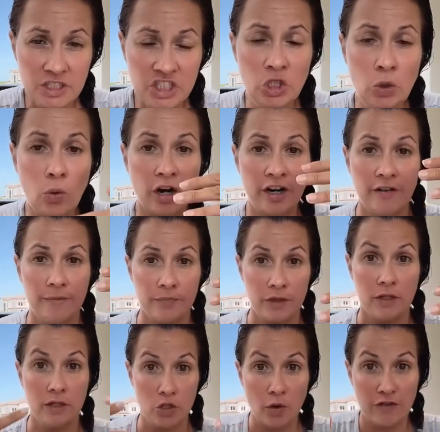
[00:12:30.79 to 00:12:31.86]
You are
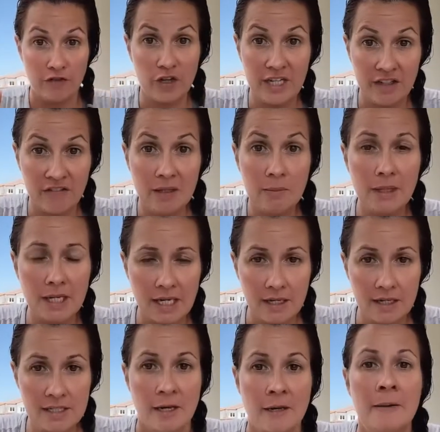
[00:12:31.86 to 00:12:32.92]
you are forgiving
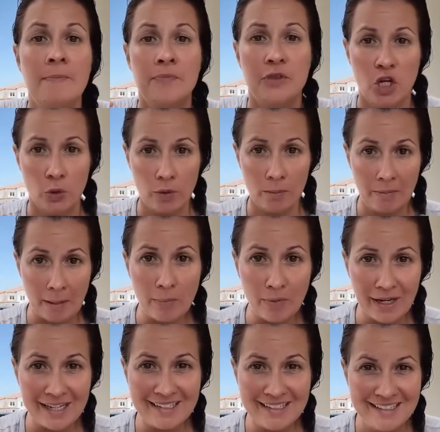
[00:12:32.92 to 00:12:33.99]
because you're
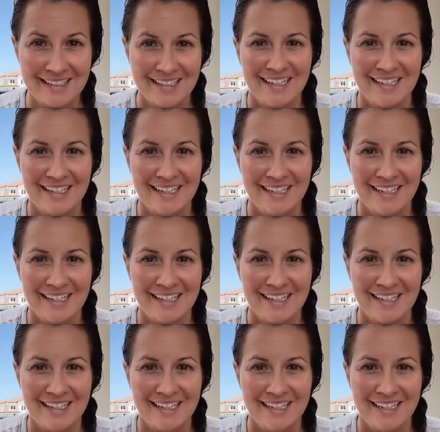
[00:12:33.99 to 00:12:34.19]
remembering